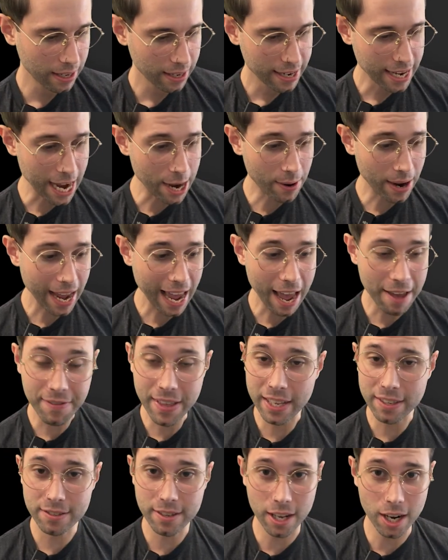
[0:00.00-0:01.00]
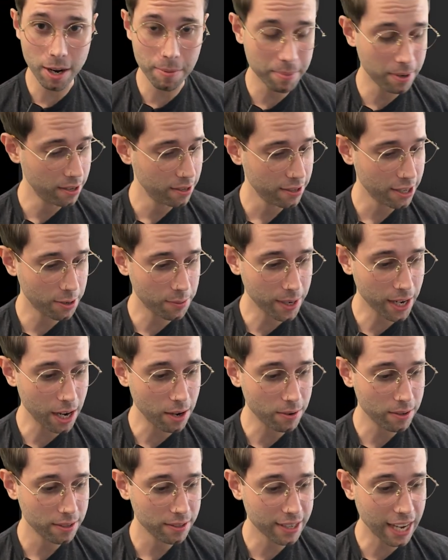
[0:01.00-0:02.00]
Now I had that set up. There we
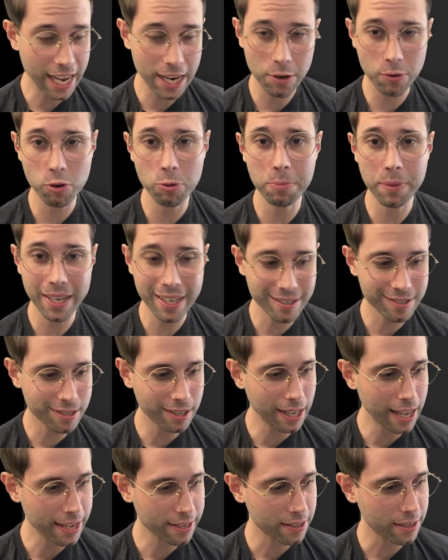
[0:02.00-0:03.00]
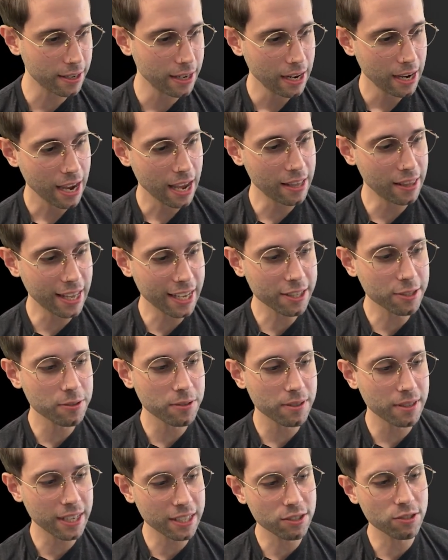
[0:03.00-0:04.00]
go. Dining room is selected. And
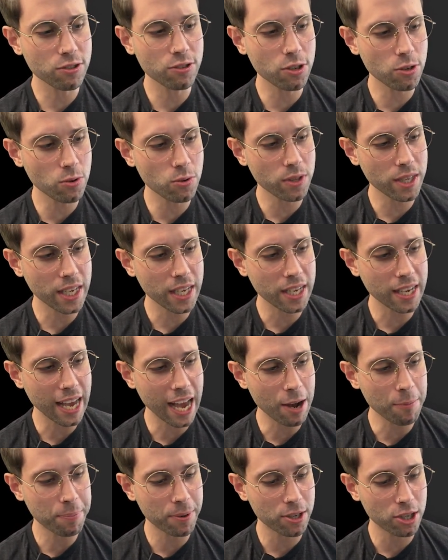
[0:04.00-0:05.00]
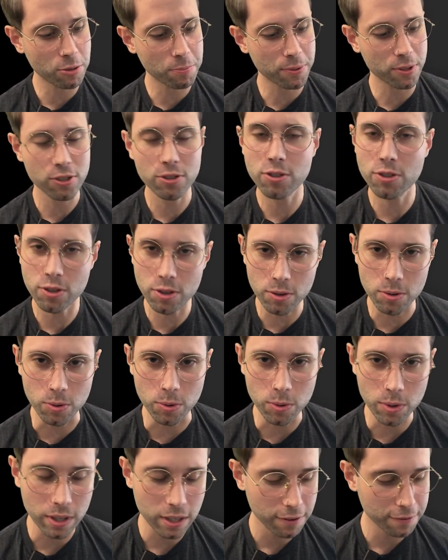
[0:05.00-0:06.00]
let's do the output number
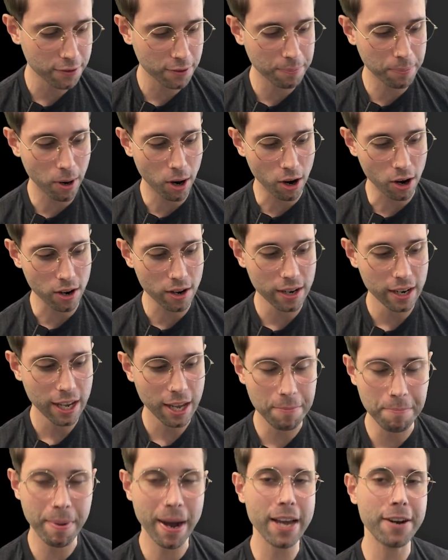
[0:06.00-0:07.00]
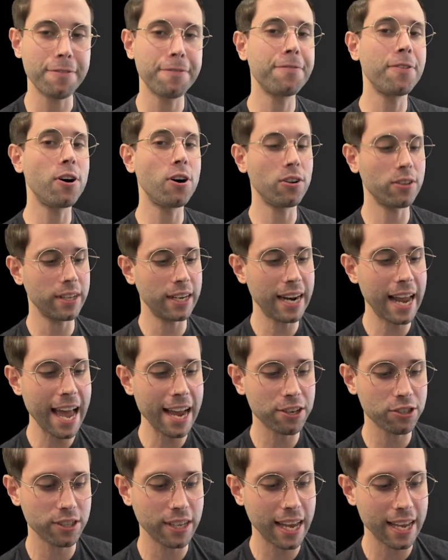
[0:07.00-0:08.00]
2 for bar. And by default, it
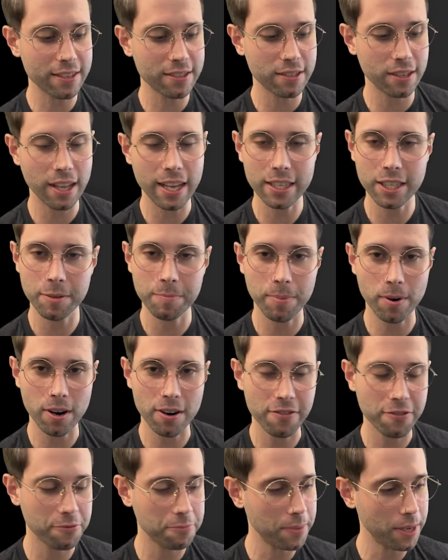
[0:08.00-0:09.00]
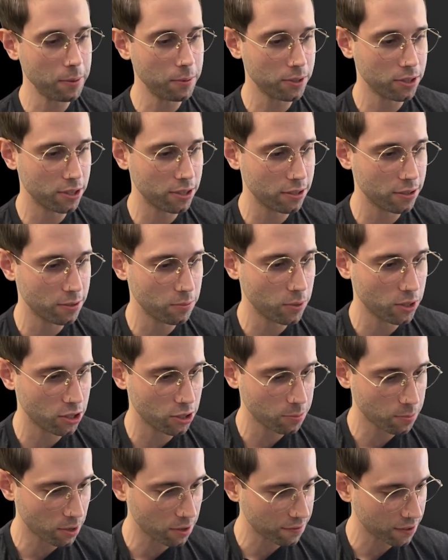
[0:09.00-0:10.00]
actually has selected bar for me, which is
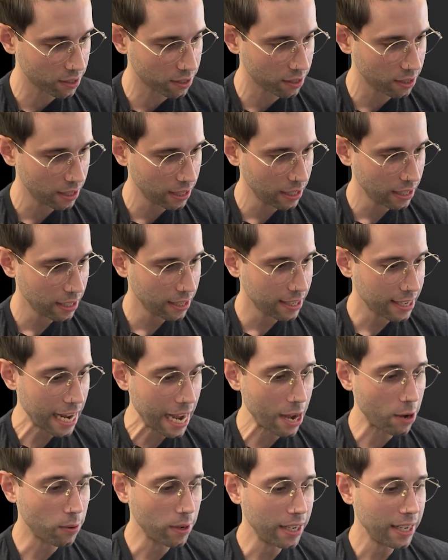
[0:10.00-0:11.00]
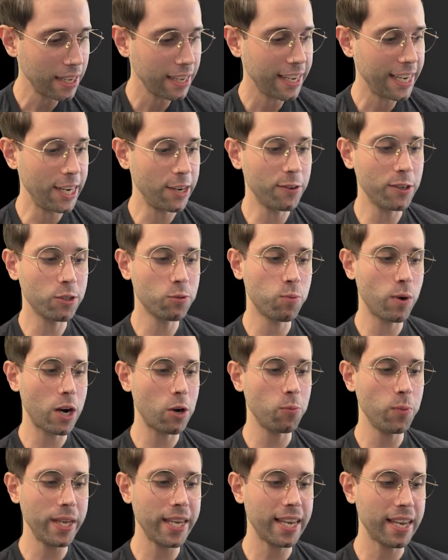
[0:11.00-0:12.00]
perfect. Now, here is where
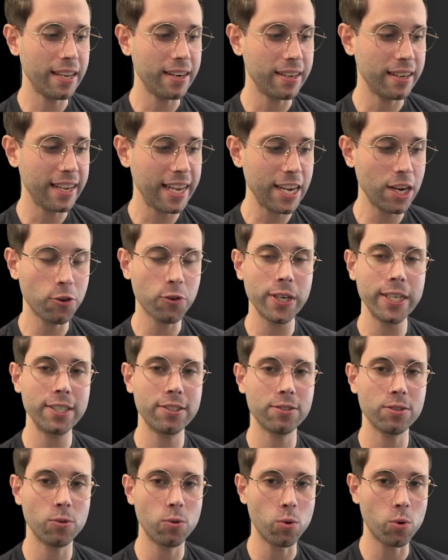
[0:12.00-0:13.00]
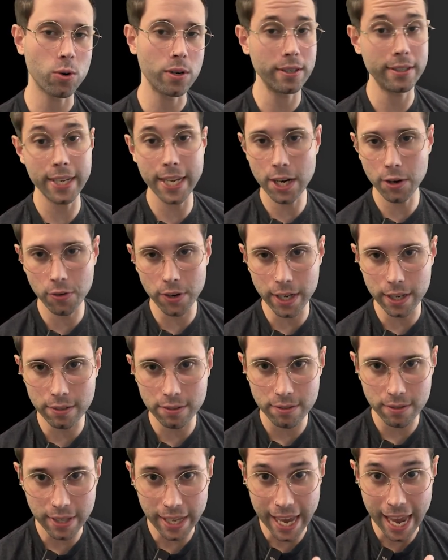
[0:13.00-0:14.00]
we can increase or
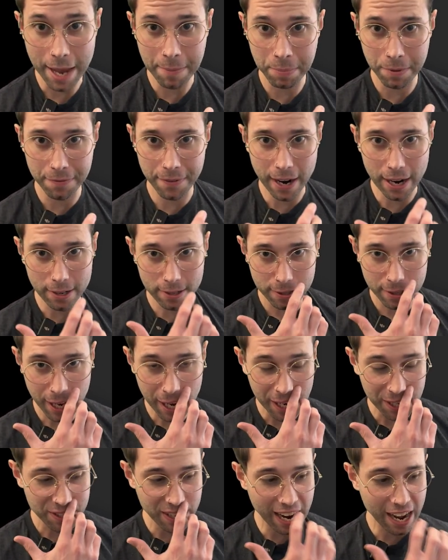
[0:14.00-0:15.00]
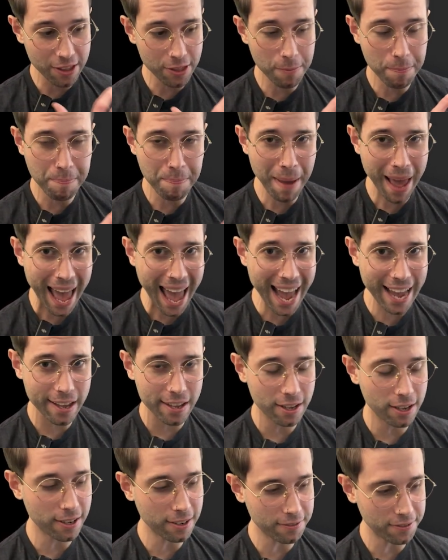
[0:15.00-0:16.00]
decrease the amplifier stage on the back
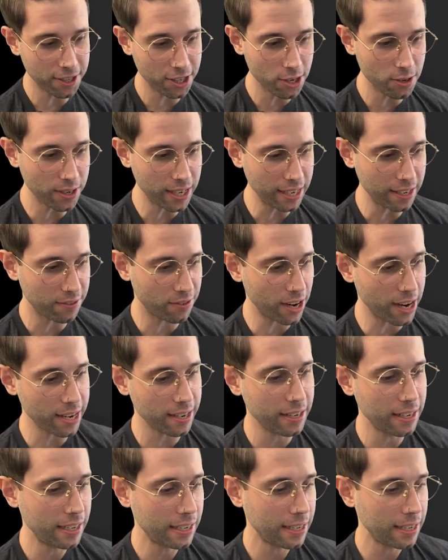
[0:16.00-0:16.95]
of the unit, right?